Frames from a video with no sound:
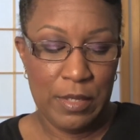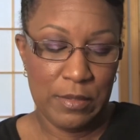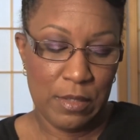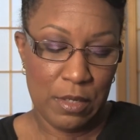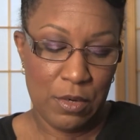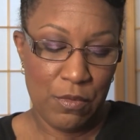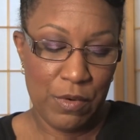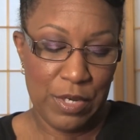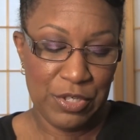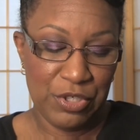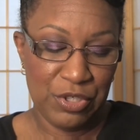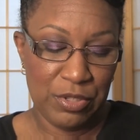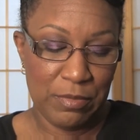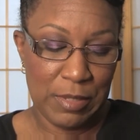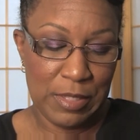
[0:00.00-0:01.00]
It's a
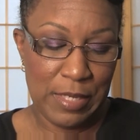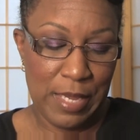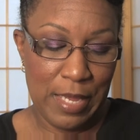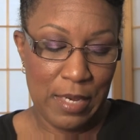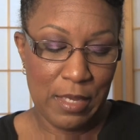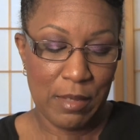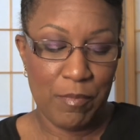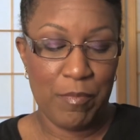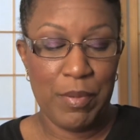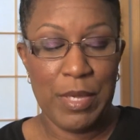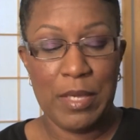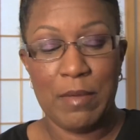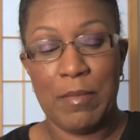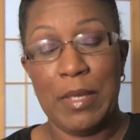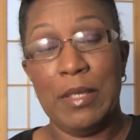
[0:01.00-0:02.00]
crushed metallic
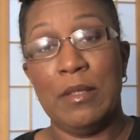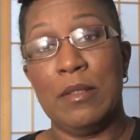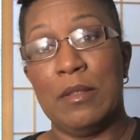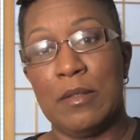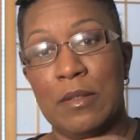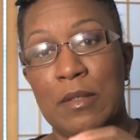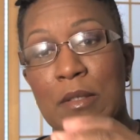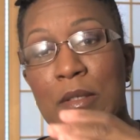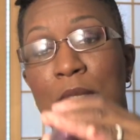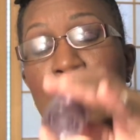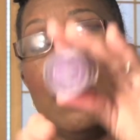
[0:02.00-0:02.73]
pigments.